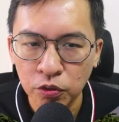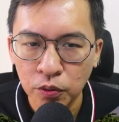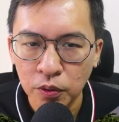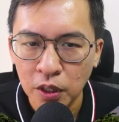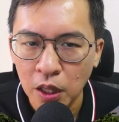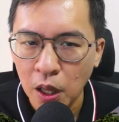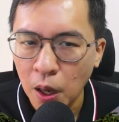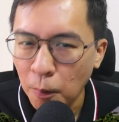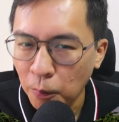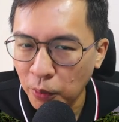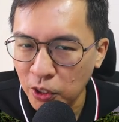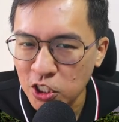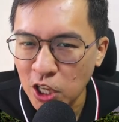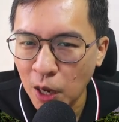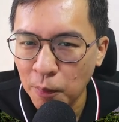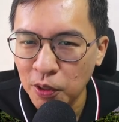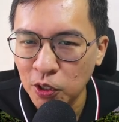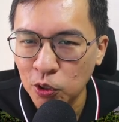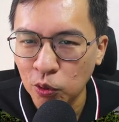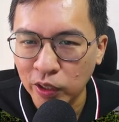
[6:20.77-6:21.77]
please help me
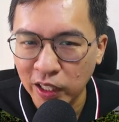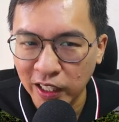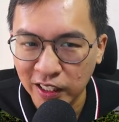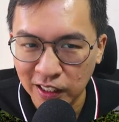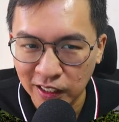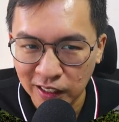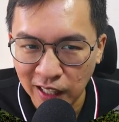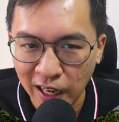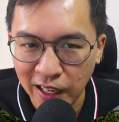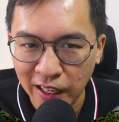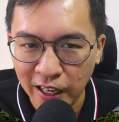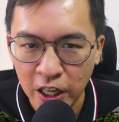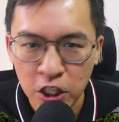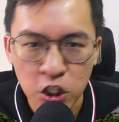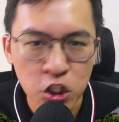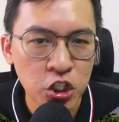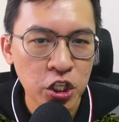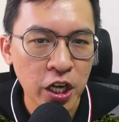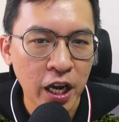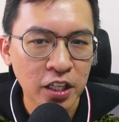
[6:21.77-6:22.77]
to click the like and
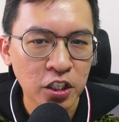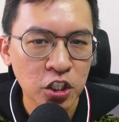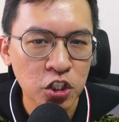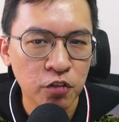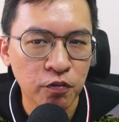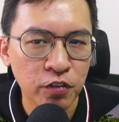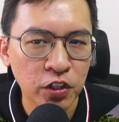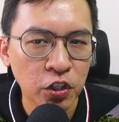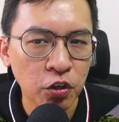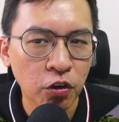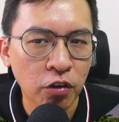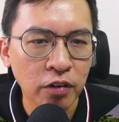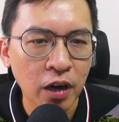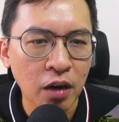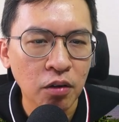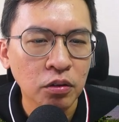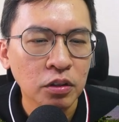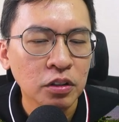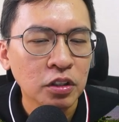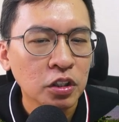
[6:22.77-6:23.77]
share this video around
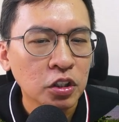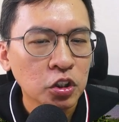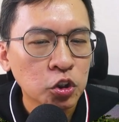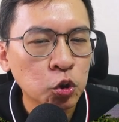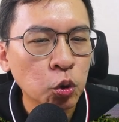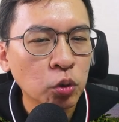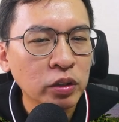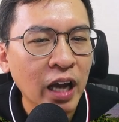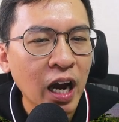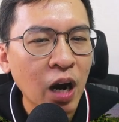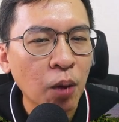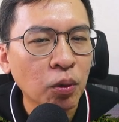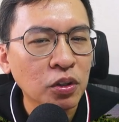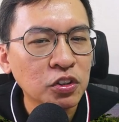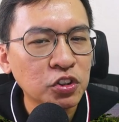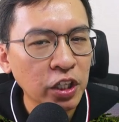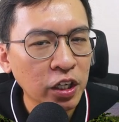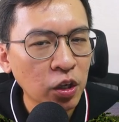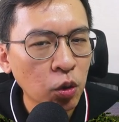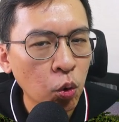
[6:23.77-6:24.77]
so that our
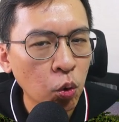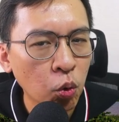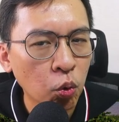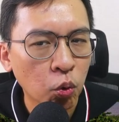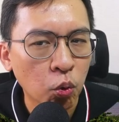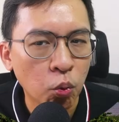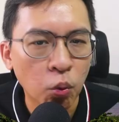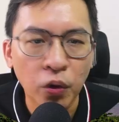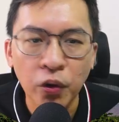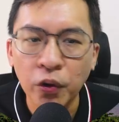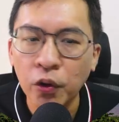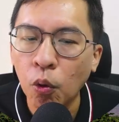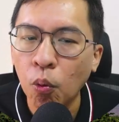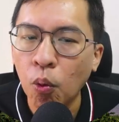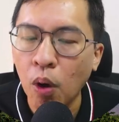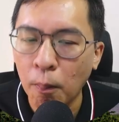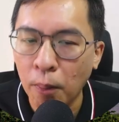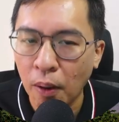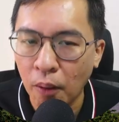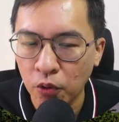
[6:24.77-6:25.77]
Cheng Hu will know
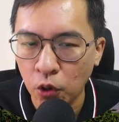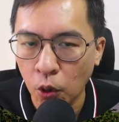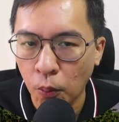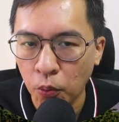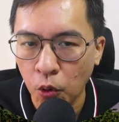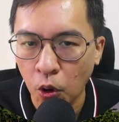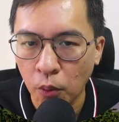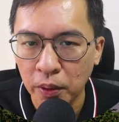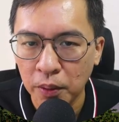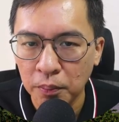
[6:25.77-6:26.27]
about your problem.